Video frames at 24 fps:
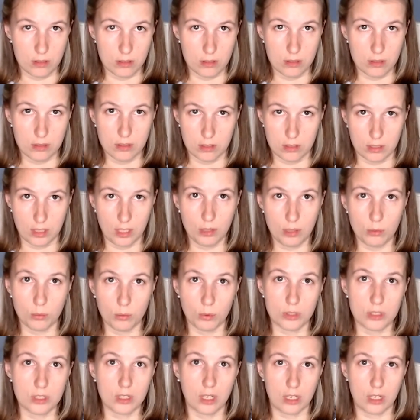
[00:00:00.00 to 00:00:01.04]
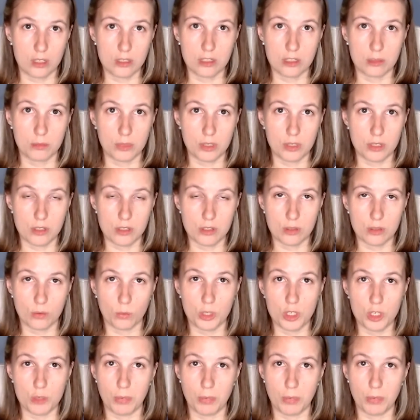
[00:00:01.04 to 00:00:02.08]
See which
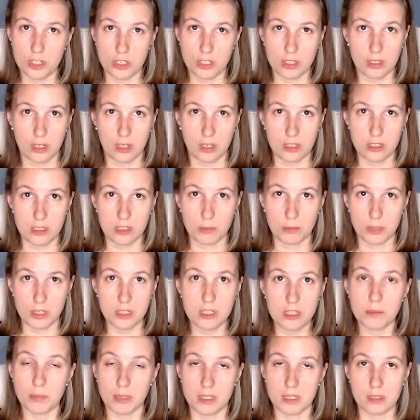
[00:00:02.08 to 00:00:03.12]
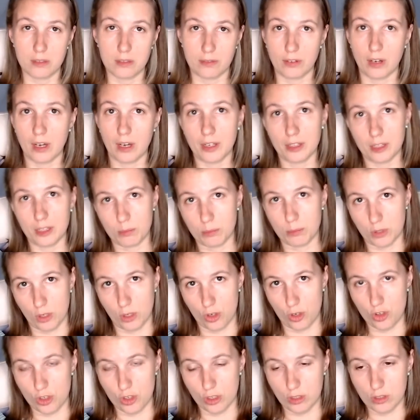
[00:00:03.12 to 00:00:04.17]
budgets customers specify in the
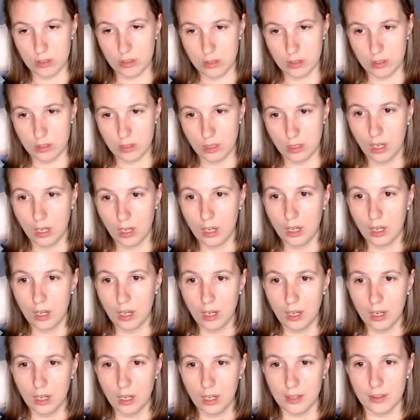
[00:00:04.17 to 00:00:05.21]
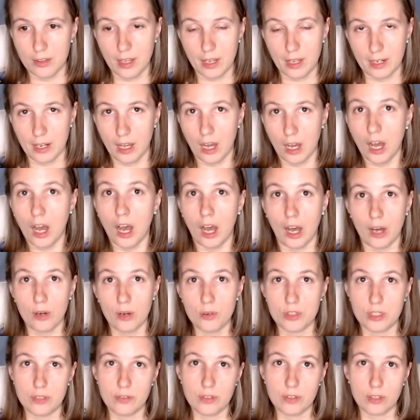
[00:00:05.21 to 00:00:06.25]
projects. Then,
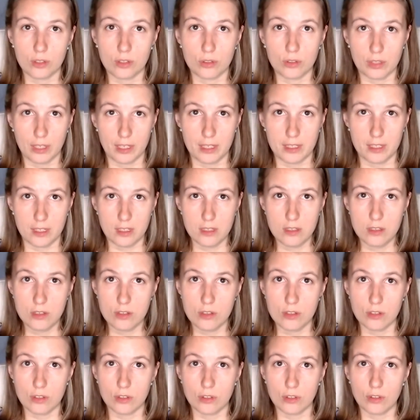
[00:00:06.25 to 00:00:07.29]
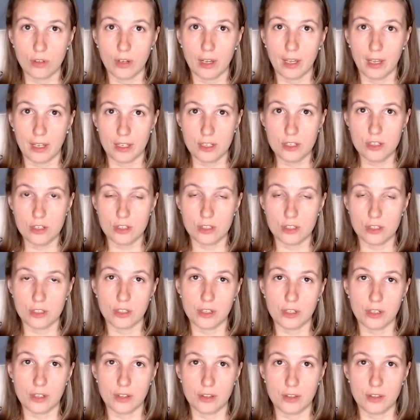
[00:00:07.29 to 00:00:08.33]
how difficult it is to
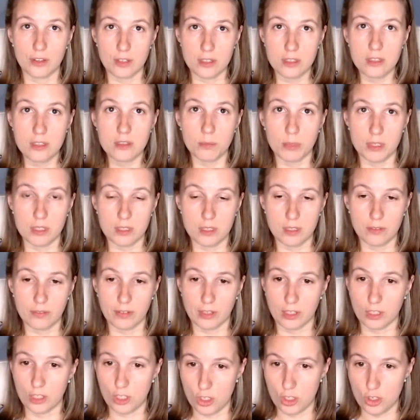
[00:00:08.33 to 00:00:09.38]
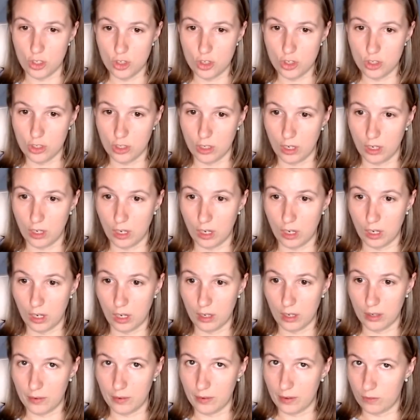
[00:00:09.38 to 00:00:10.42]
enter this specific niche.
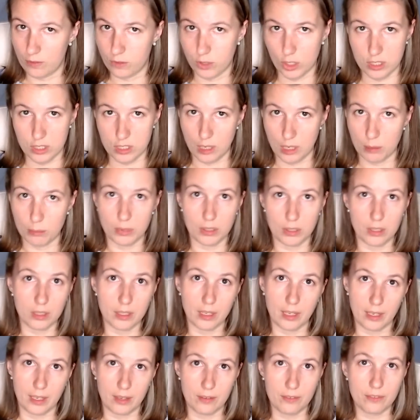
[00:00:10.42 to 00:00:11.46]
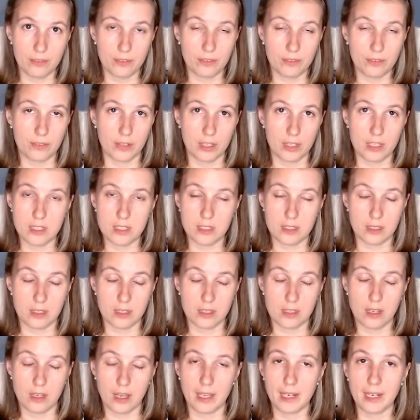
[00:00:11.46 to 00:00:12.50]
For example, is
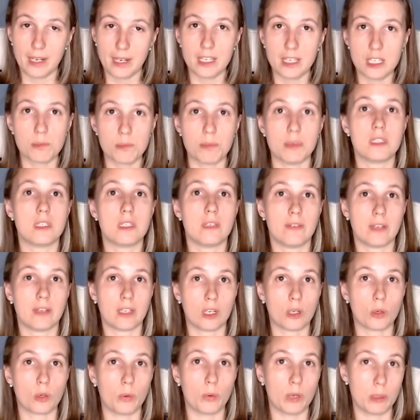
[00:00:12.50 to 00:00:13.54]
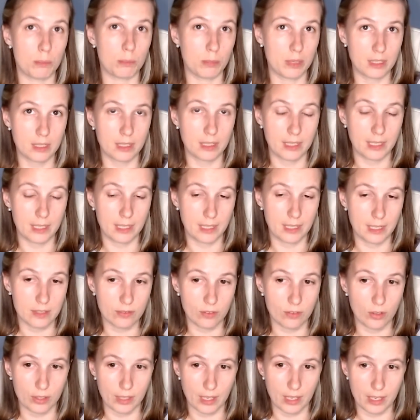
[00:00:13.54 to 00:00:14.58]
any specific equipment needed
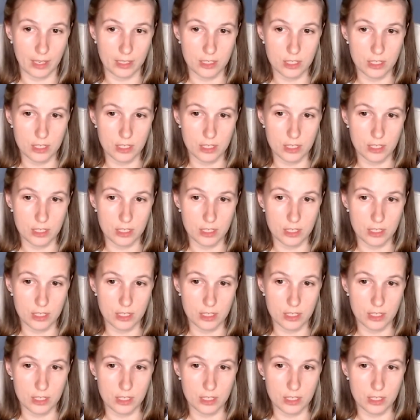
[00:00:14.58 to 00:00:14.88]
for that?